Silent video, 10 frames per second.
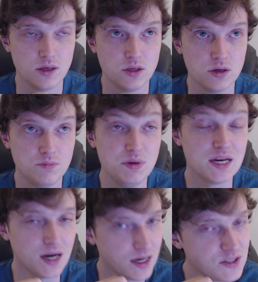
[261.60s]

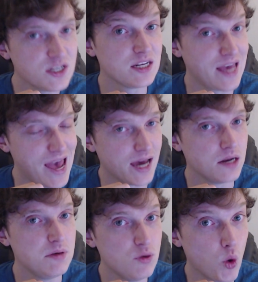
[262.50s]
it can
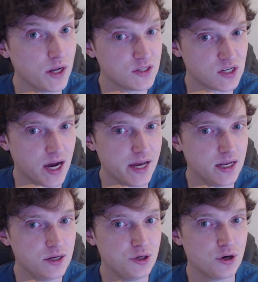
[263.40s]
be
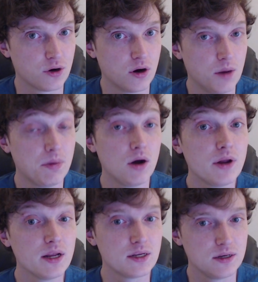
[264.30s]
one-sided. Your
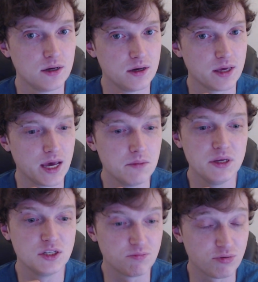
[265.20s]
opponent can be
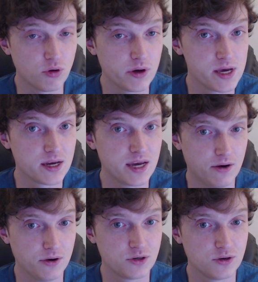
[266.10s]
deploying
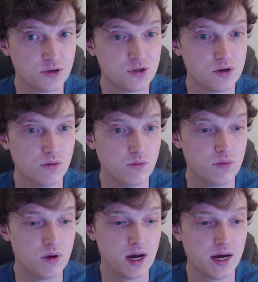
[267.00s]
characters
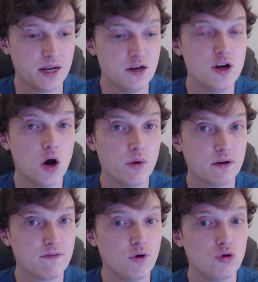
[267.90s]
knowing
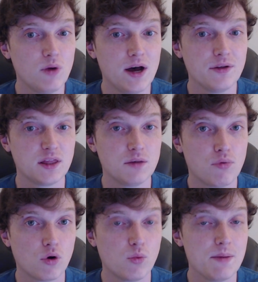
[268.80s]
full well that the
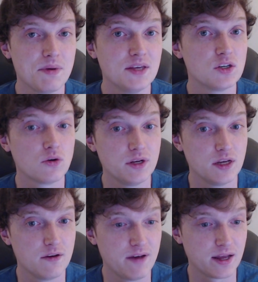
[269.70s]
board wipe isn't going to
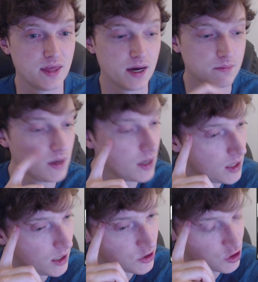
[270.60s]
affect them.
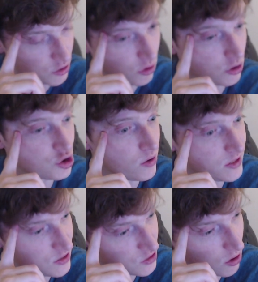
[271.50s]
So your
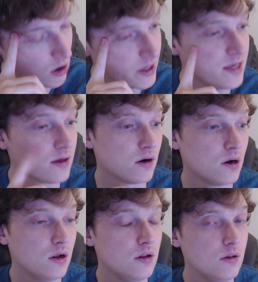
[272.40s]
choices are either
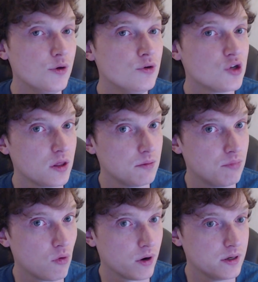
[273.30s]
lose on the
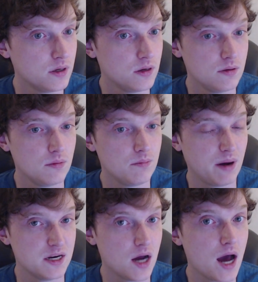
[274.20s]
board by
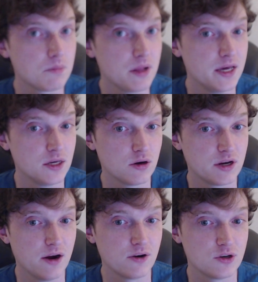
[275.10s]
not playing your
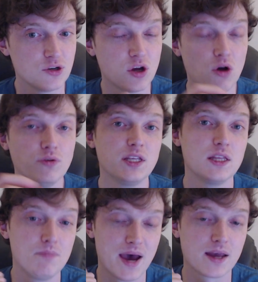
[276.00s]
characters, holding
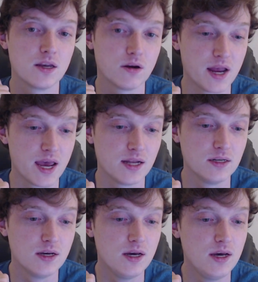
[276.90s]
them back in your hand,
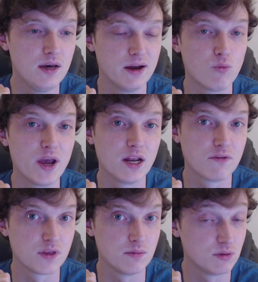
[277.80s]
and waiting
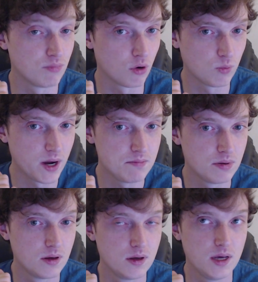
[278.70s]
for them to board wipe,
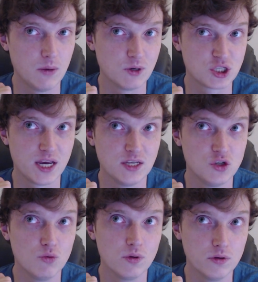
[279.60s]
in which case
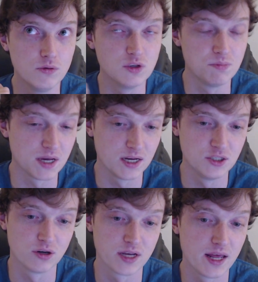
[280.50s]
you will lose because
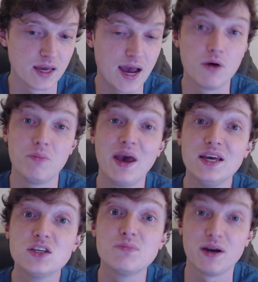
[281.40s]
you're getting
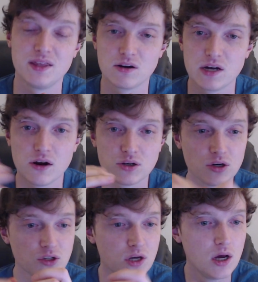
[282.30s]
outpaced by their
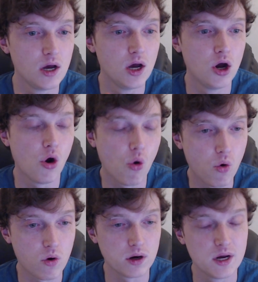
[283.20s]
characters,
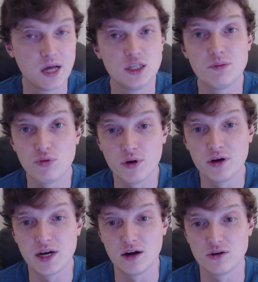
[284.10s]
or deploy your
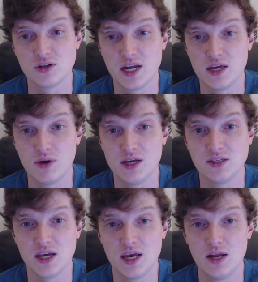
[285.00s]
characters
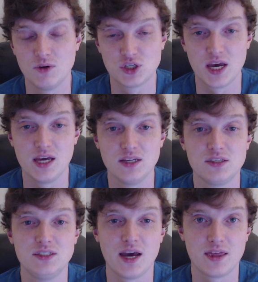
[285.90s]
anyways, in which case
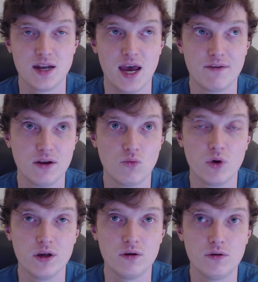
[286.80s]
Death in Heaven
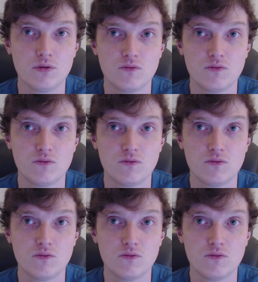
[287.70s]
will